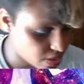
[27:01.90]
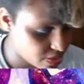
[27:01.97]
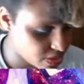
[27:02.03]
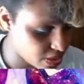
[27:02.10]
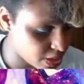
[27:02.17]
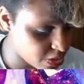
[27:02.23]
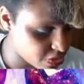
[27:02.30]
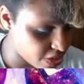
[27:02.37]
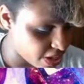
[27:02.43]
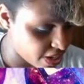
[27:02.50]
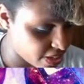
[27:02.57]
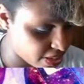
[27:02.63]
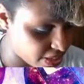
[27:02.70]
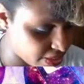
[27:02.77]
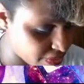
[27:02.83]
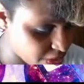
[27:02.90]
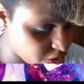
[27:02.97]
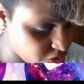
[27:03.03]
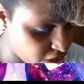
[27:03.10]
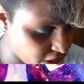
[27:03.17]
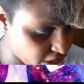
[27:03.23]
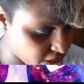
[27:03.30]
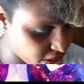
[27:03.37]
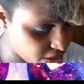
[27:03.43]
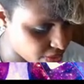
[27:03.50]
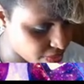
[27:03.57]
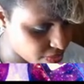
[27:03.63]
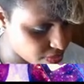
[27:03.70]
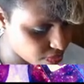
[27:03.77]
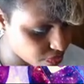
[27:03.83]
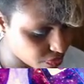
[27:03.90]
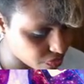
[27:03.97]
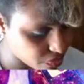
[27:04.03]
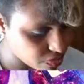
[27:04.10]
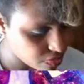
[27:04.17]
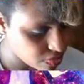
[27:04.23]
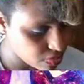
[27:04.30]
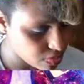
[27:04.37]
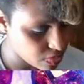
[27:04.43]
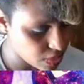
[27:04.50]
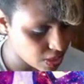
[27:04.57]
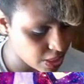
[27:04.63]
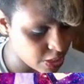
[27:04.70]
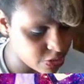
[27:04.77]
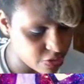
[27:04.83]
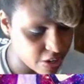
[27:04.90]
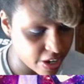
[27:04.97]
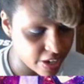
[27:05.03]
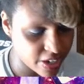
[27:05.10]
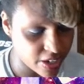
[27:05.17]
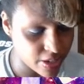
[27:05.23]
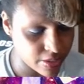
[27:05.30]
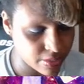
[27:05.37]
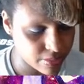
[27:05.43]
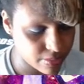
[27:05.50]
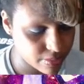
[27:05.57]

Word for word: So let's try again. Let's try again. Let's try again.